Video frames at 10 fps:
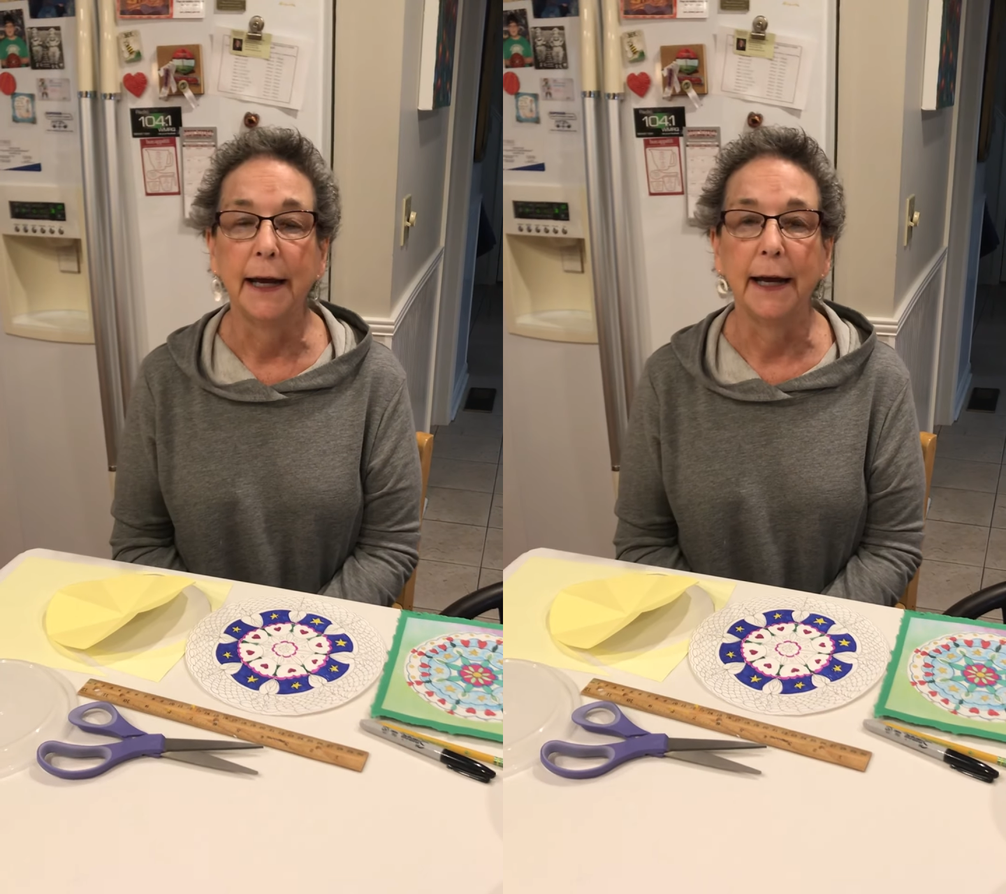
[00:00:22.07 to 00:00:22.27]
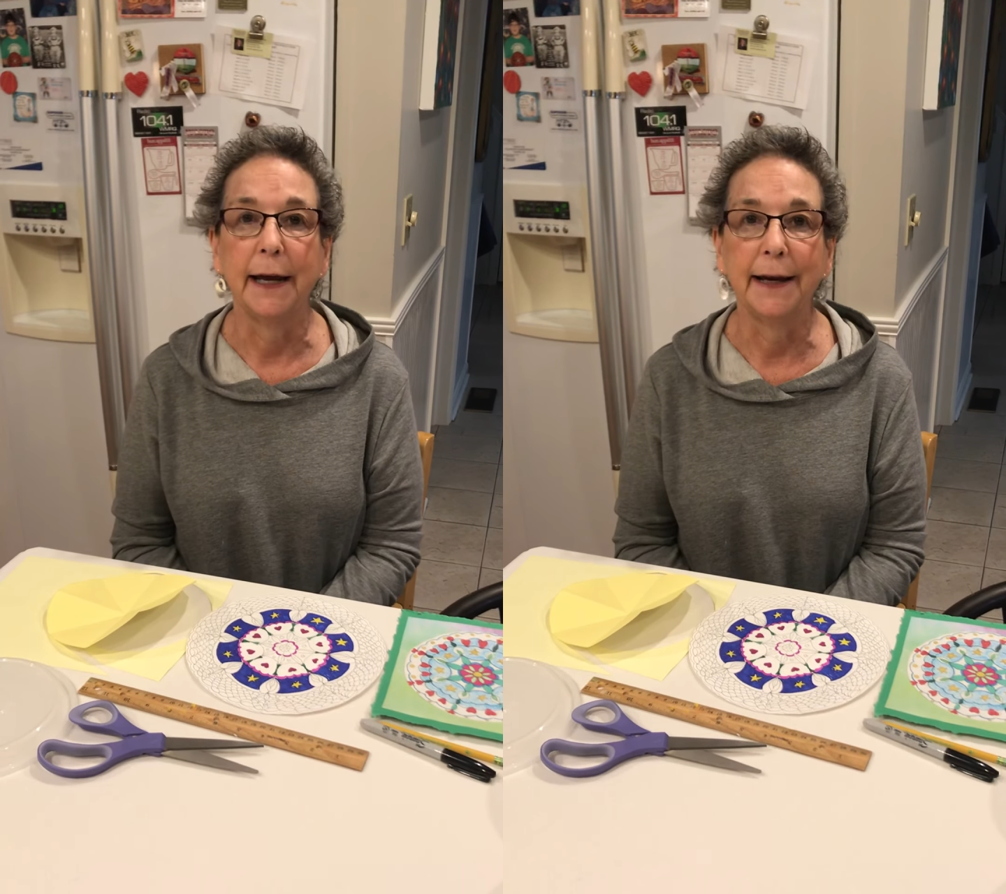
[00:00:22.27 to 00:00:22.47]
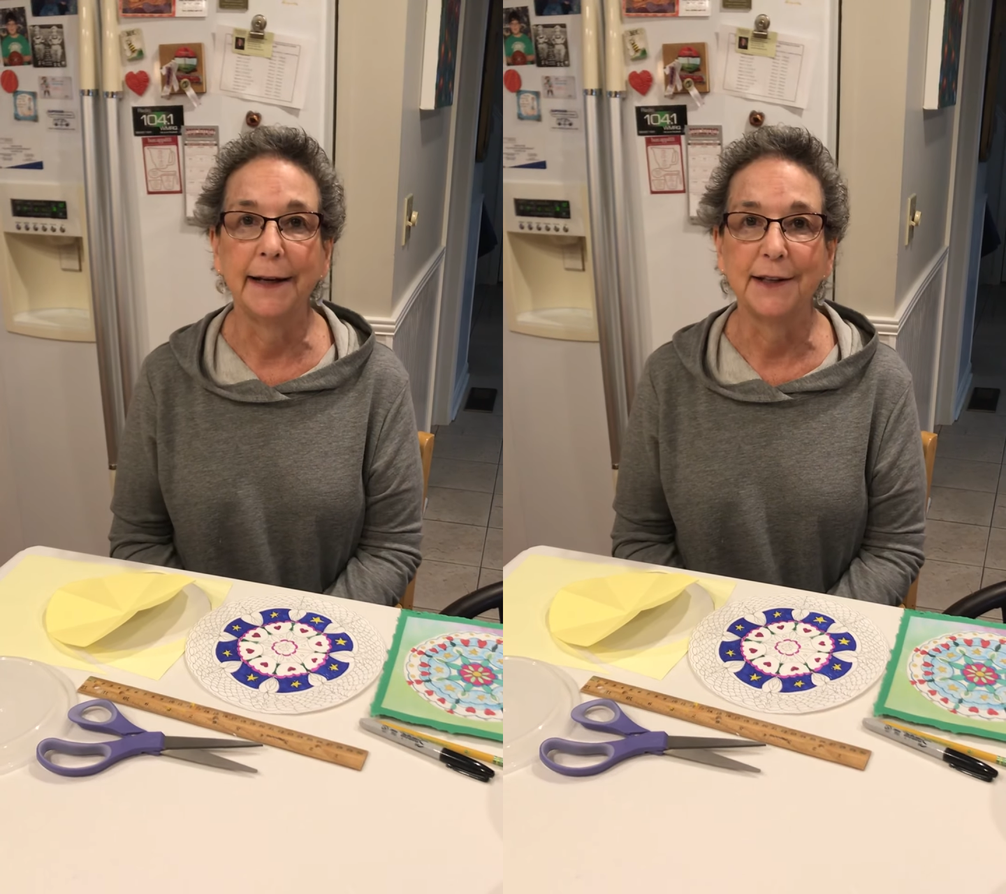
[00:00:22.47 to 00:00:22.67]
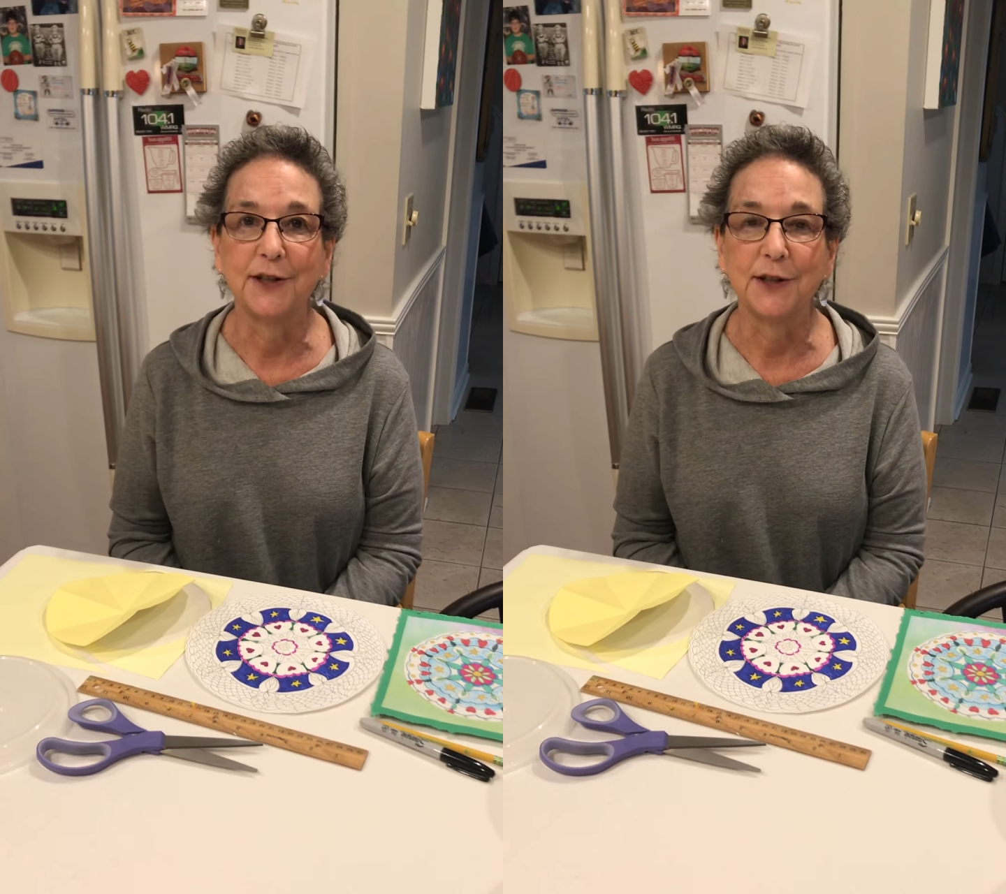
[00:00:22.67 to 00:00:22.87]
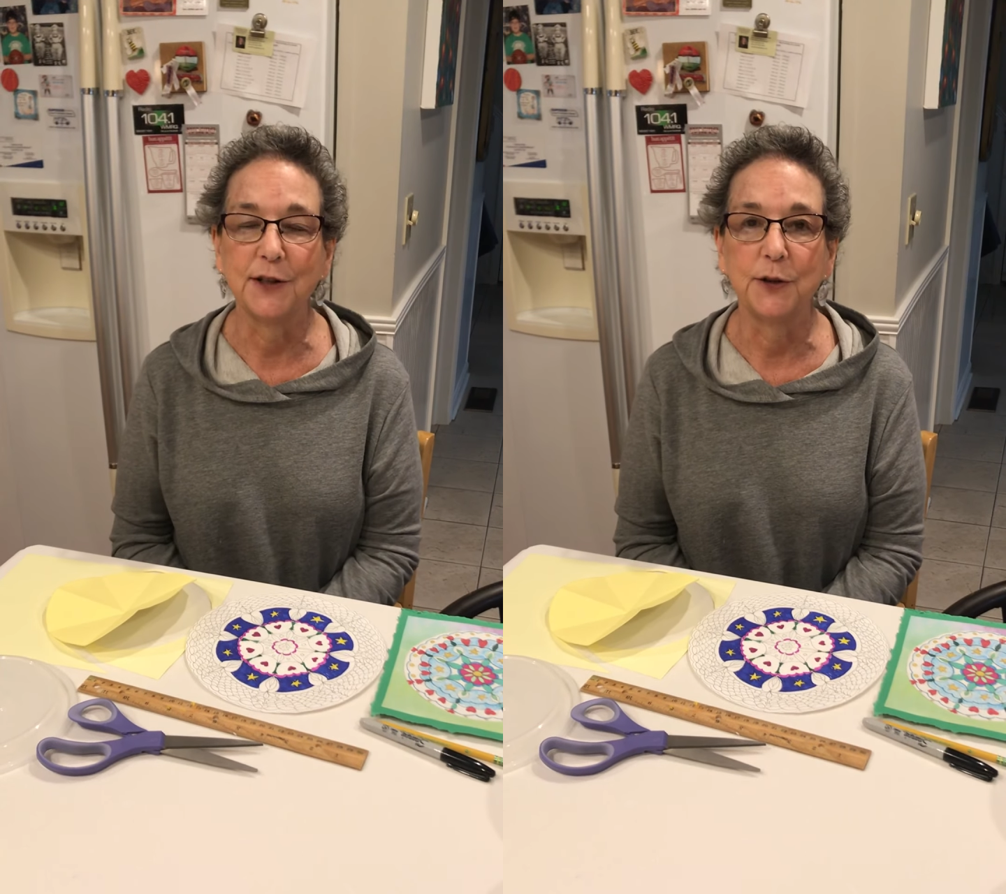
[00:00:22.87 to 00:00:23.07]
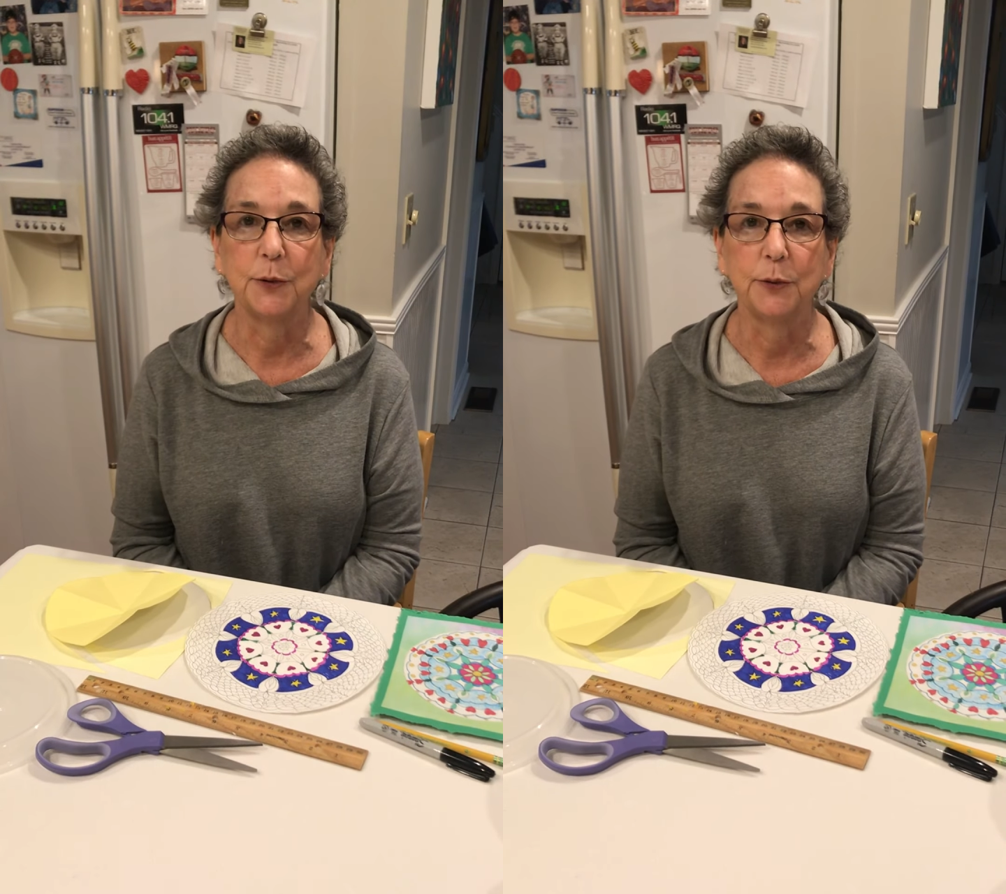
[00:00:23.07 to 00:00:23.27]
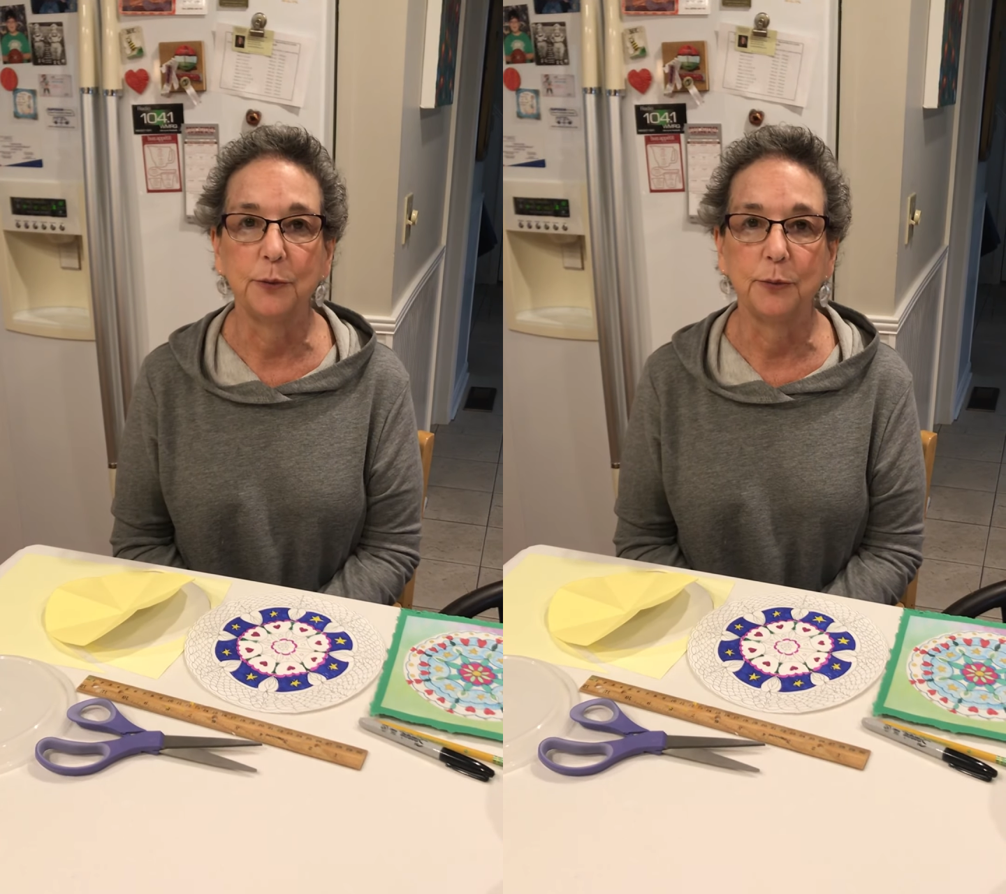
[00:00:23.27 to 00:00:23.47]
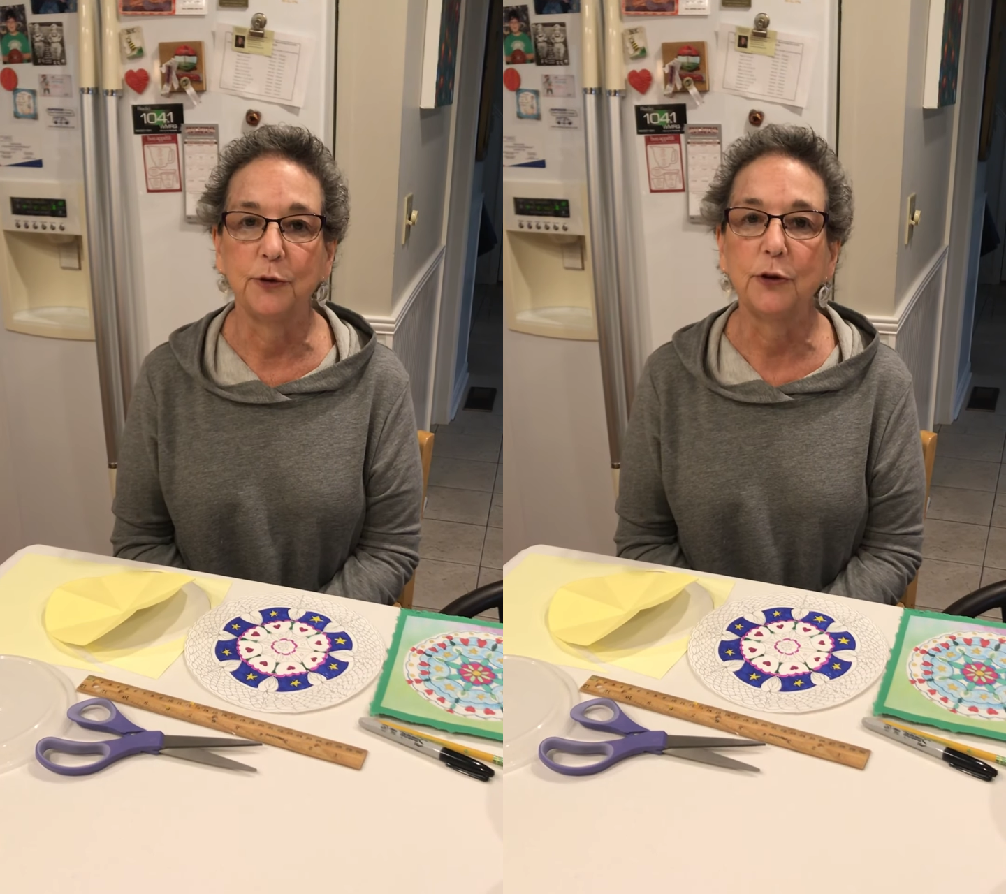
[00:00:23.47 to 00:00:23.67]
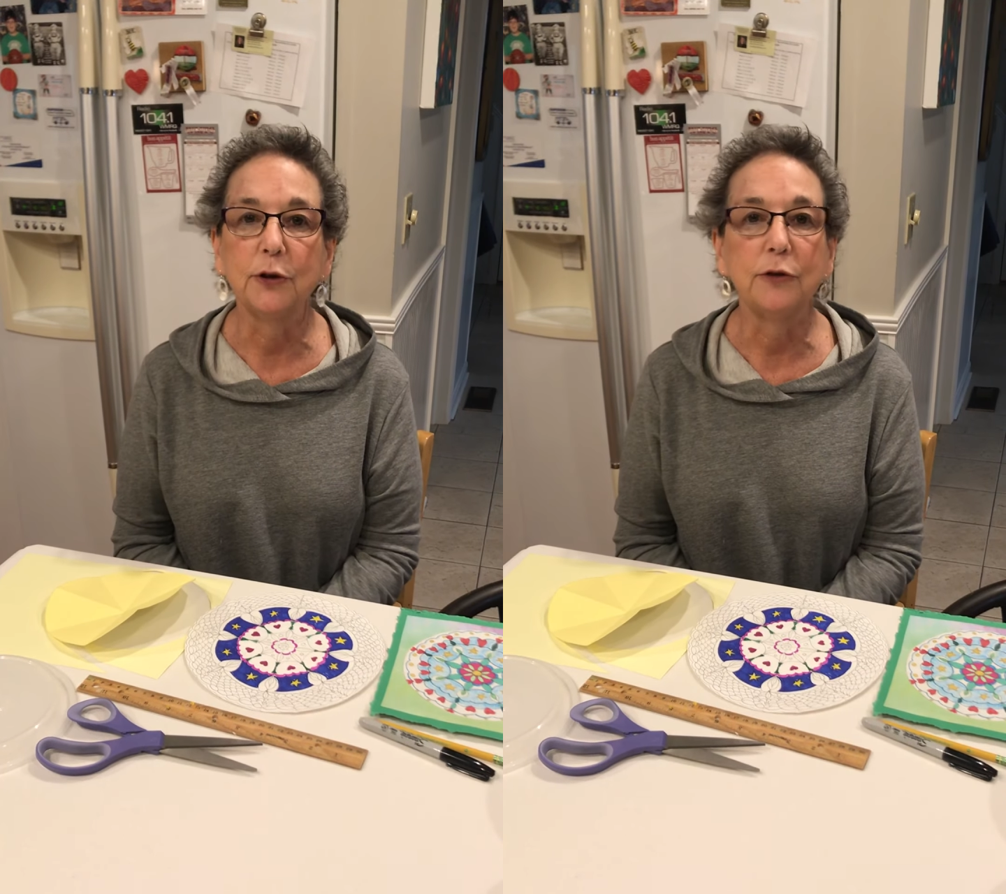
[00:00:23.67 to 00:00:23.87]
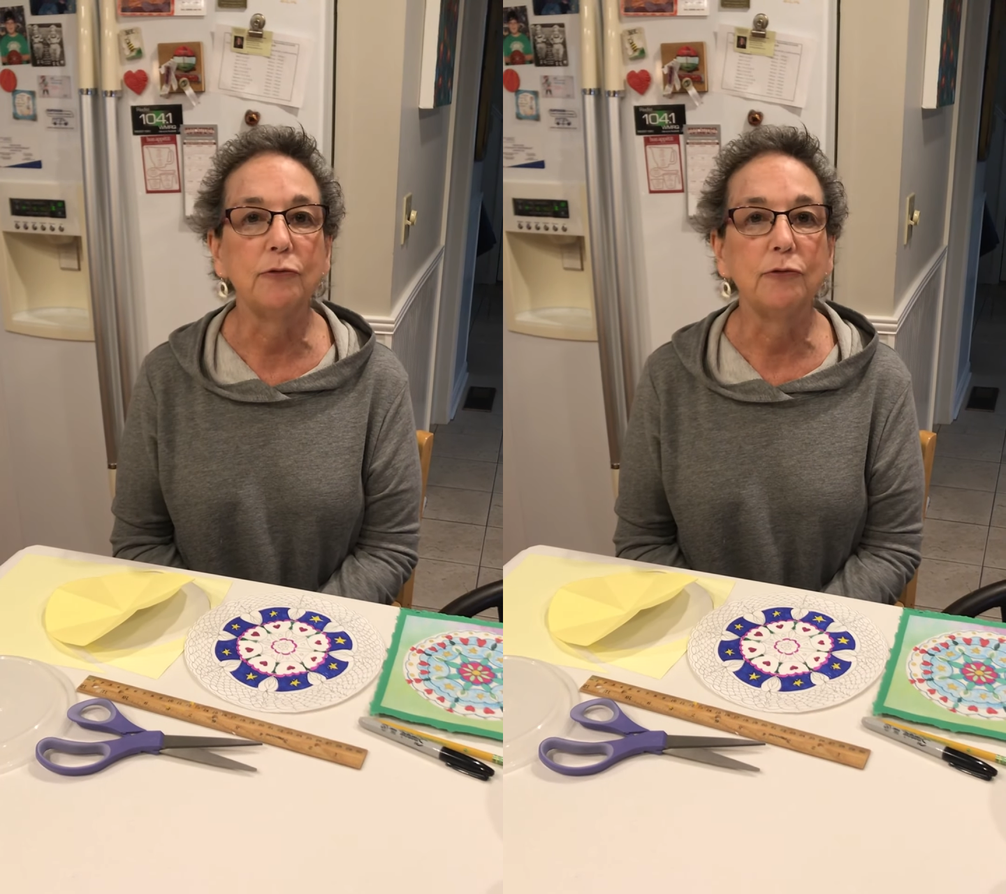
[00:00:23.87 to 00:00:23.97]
And it's just a good,